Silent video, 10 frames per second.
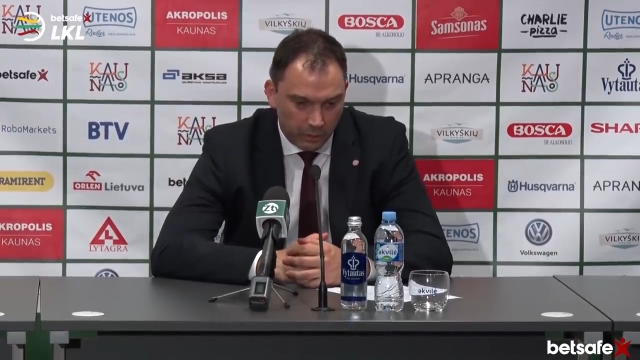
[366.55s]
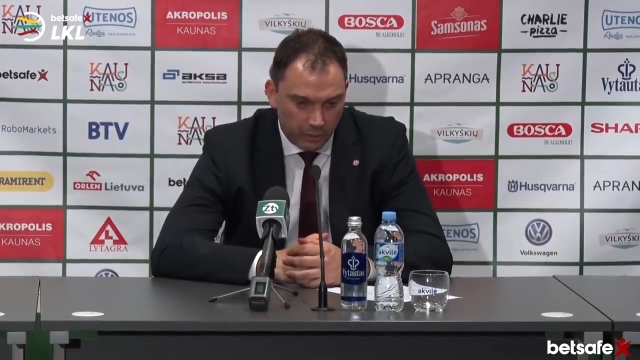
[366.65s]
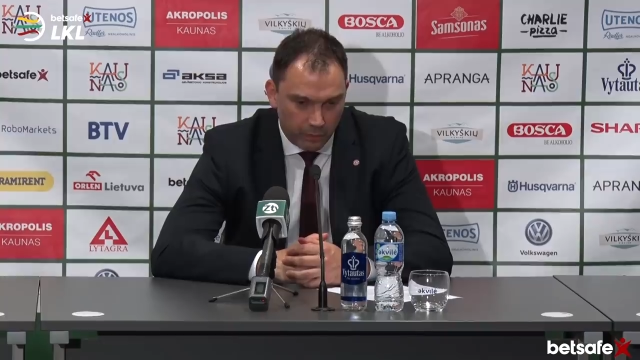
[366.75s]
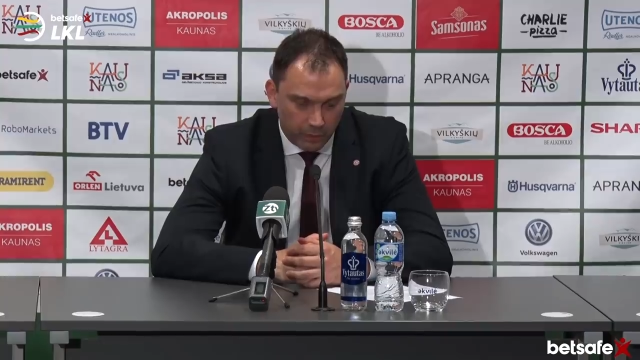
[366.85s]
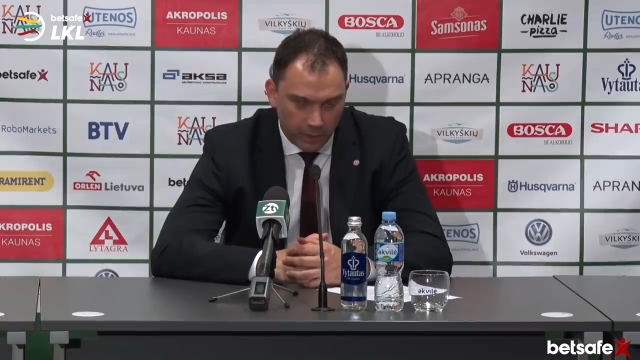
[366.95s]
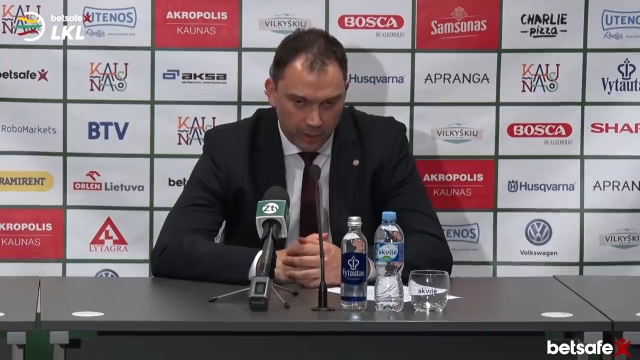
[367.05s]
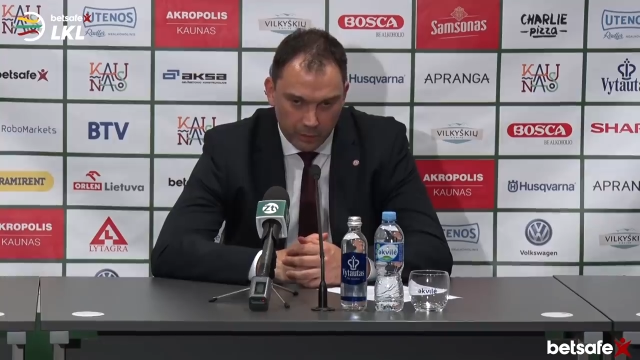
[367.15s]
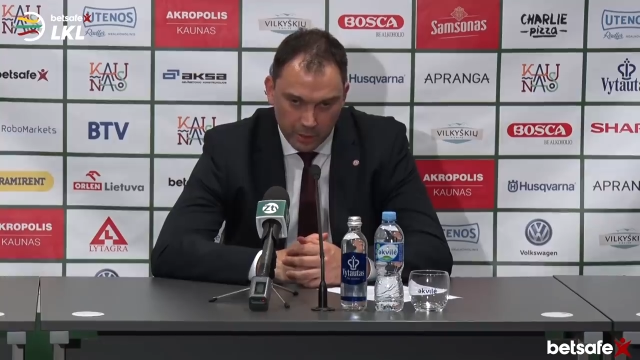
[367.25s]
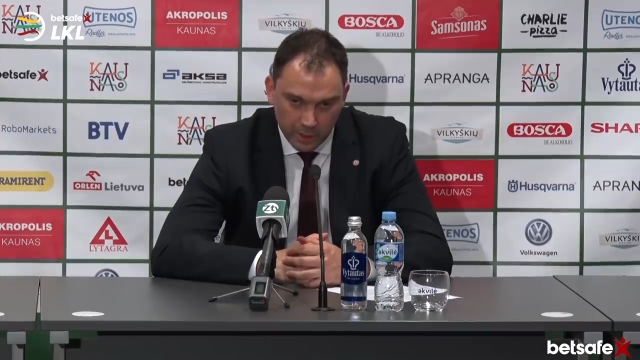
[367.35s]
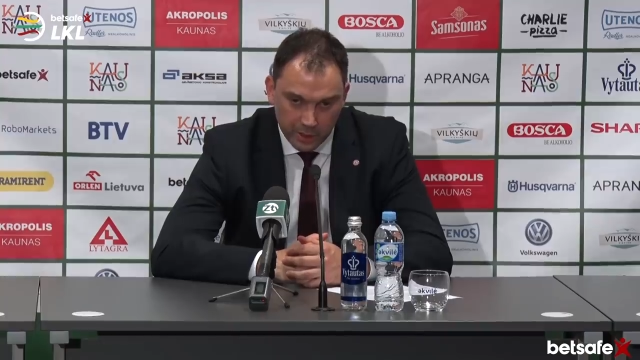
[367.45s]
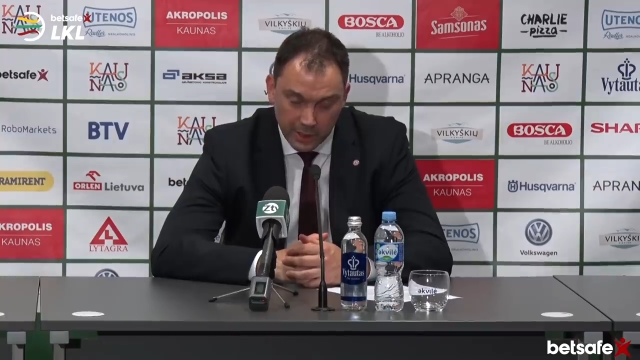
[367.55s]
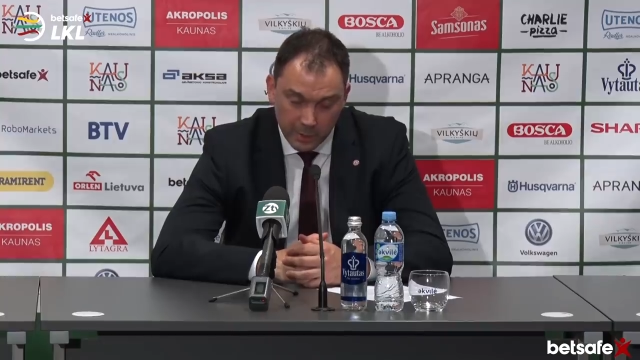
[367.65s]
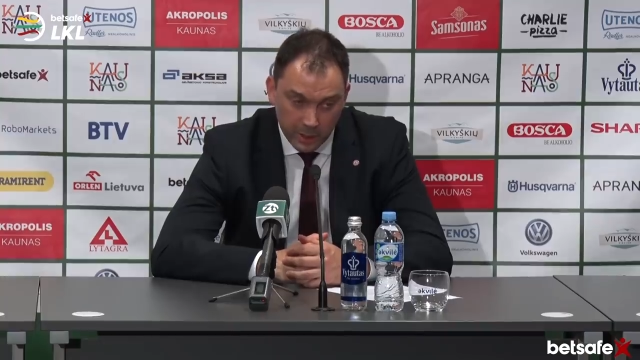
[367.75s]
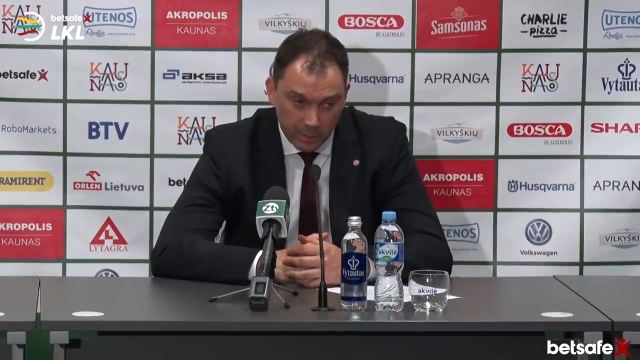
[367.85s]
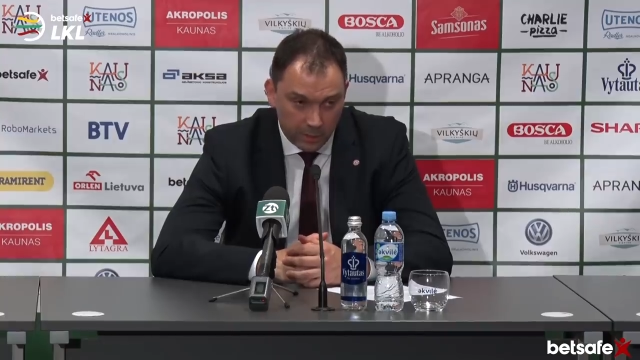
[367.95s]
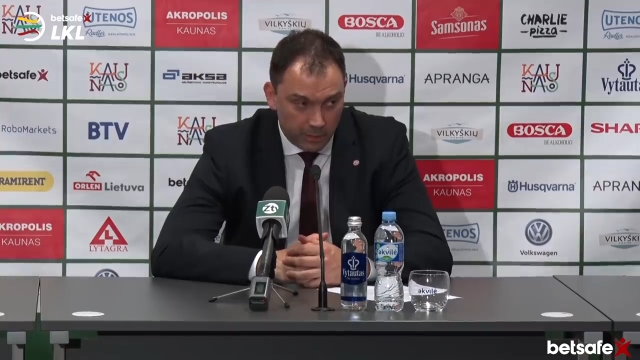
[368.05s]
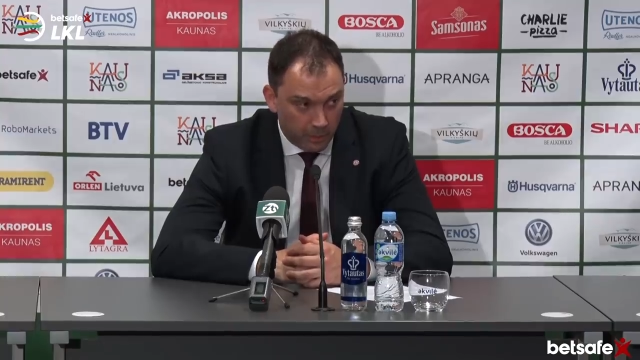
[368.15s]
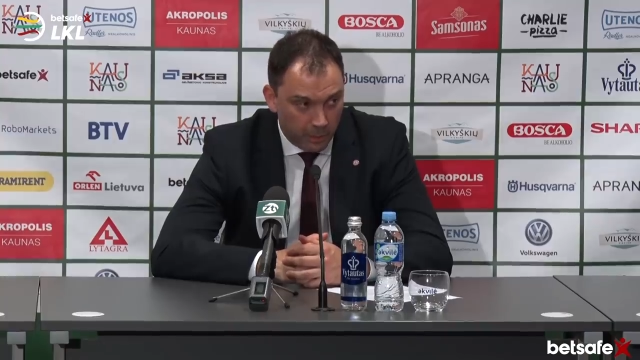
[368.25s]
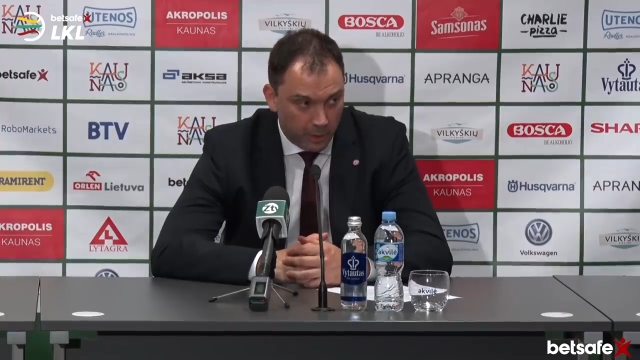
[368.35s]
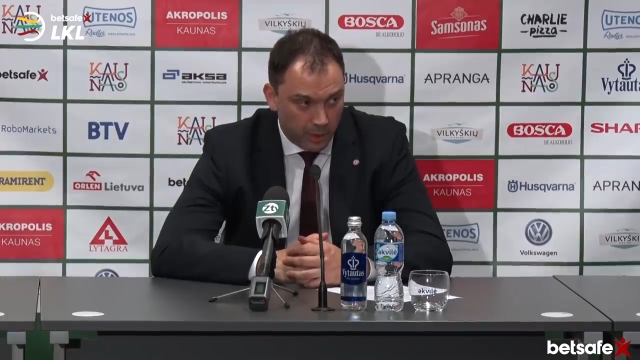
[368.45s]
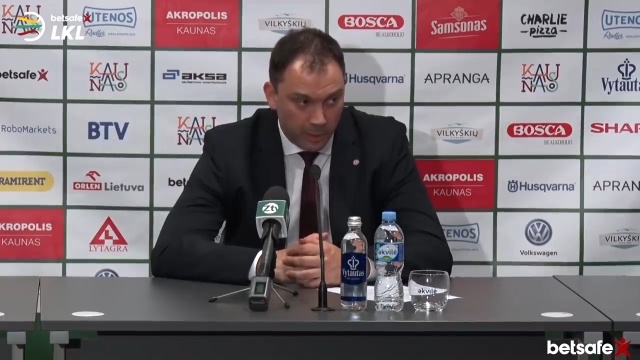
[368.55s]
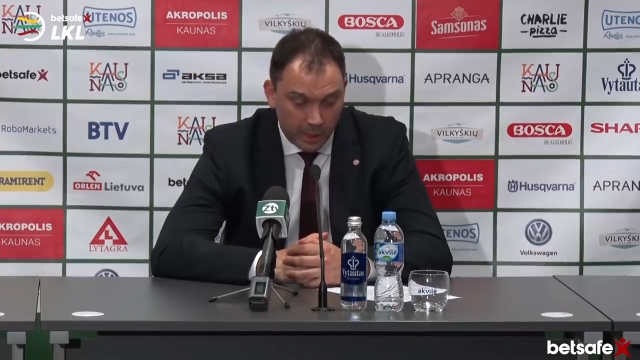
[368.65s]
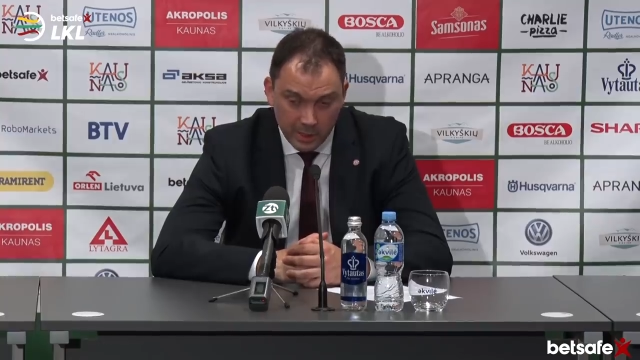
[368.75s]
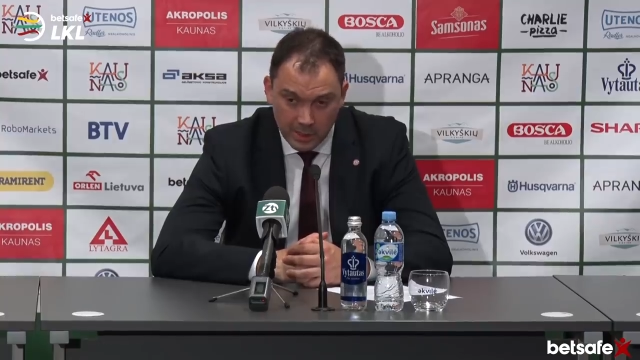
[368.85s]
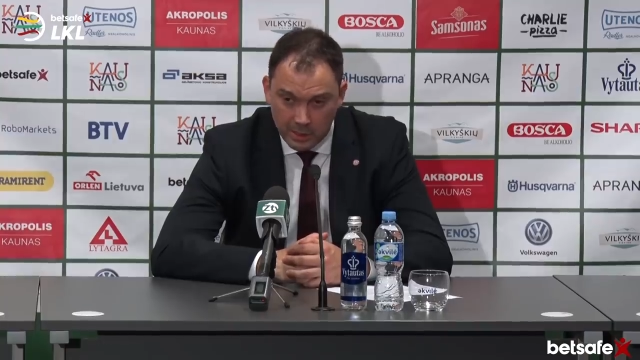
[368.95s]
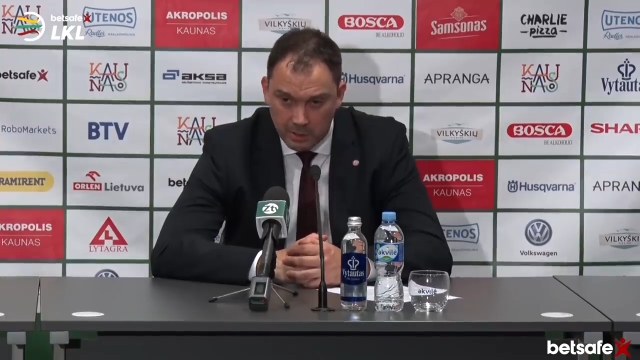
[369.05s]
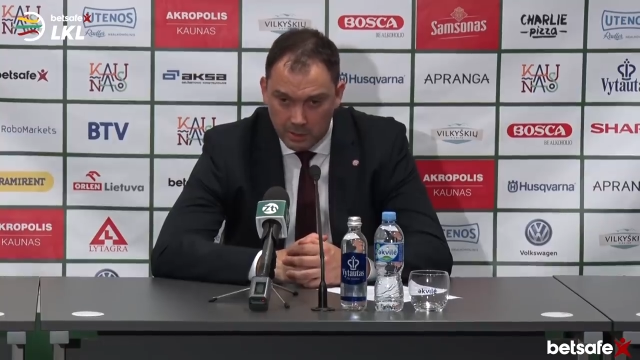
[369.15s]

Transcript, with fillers: 40 days maybe, more than months.